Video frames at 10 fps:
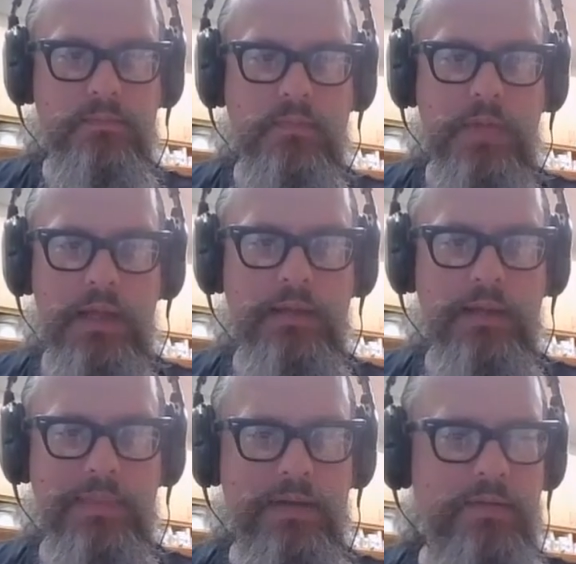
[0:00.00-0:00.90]
it had
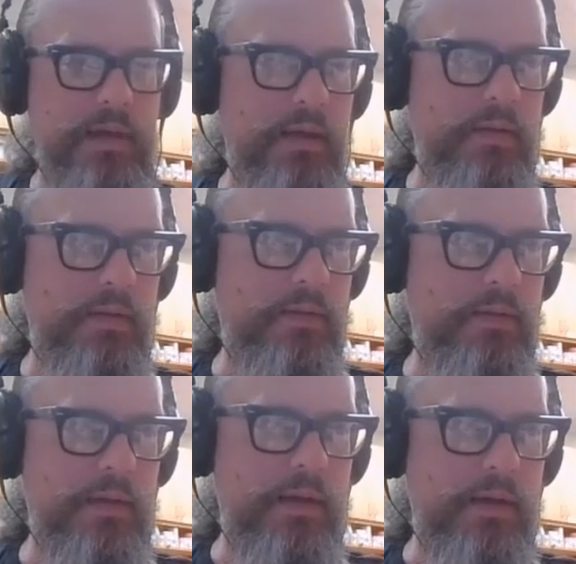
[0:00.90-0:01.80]
to make
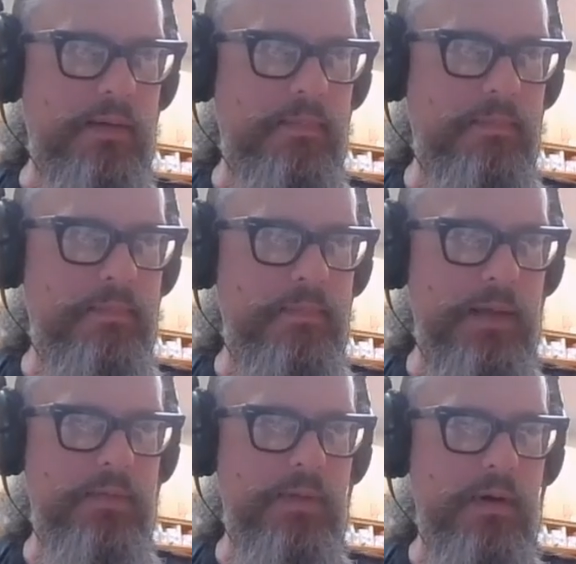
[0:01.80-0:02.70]
sense.
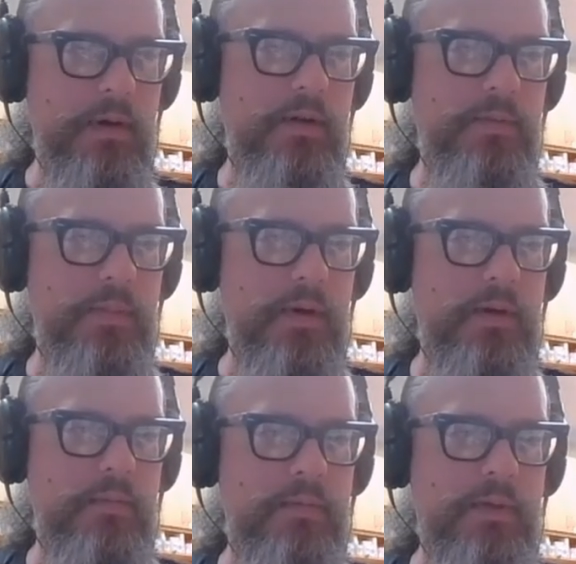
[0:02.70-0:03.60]
That was the hardest
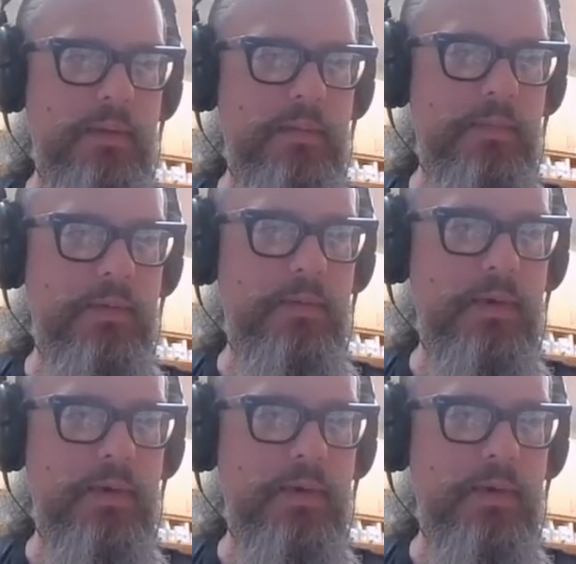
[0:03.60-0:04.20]
part, was coming up with one